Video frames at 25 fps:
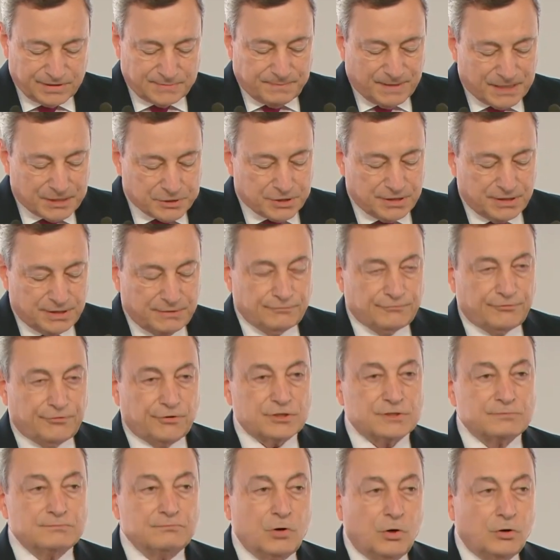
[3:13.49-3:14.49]
especially
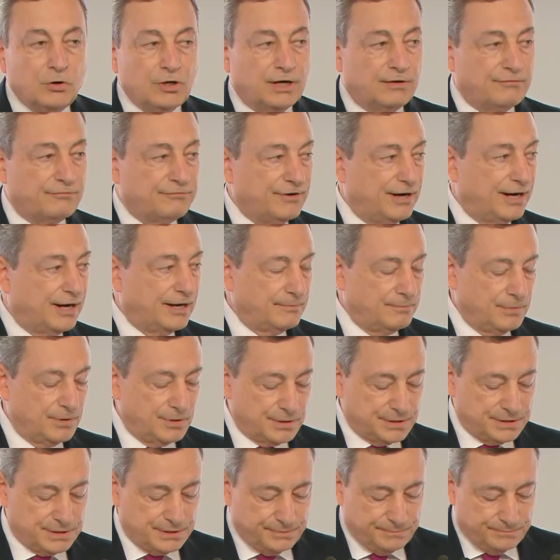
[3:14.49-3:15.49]
for smaller
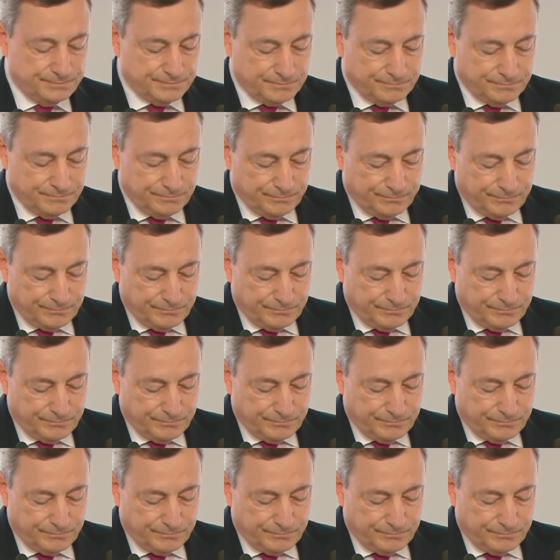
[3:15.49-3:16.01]
farmers.